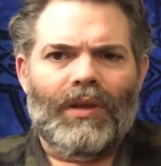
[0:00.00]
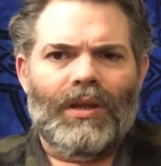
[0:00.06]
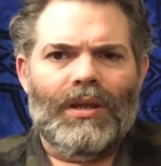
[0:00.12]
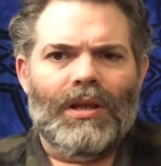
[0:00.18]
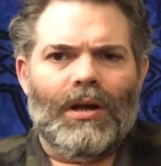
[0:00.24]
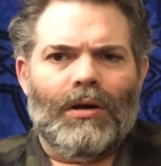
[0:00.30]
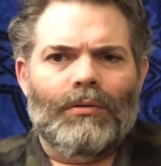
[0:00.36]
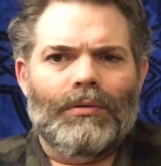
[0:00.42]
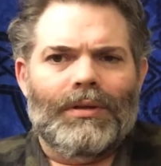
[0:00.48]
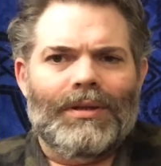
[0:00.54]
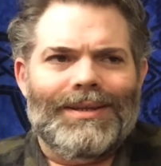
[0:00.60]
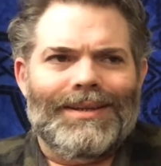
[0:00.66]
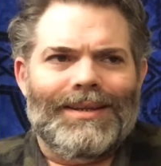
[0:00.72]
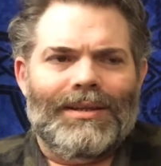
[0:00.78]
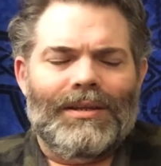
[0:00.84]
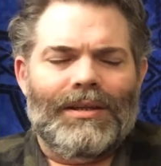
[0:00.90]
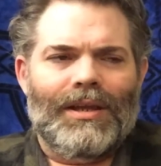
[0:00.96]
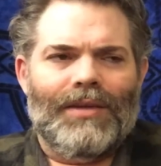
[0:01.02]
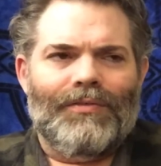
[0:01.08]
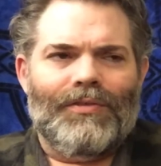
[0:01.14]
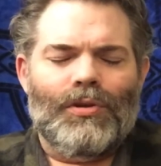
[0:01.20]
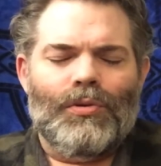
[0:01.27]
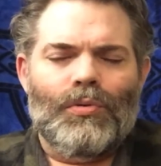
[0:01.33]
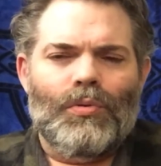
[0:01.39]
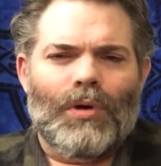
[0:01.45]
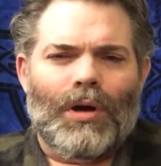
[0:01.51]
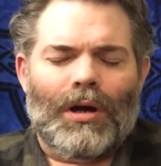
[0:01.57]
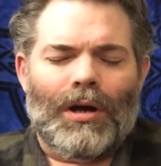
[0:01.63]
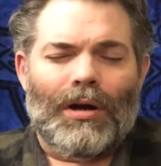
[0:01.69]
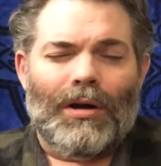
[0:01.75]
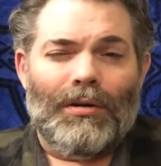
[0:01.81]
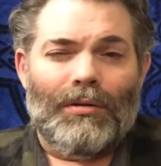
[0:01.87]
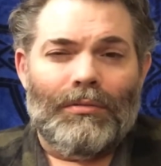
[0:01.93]
If you
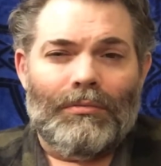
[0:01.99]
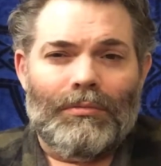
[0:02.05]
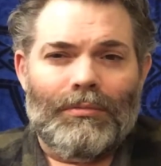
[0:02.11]
are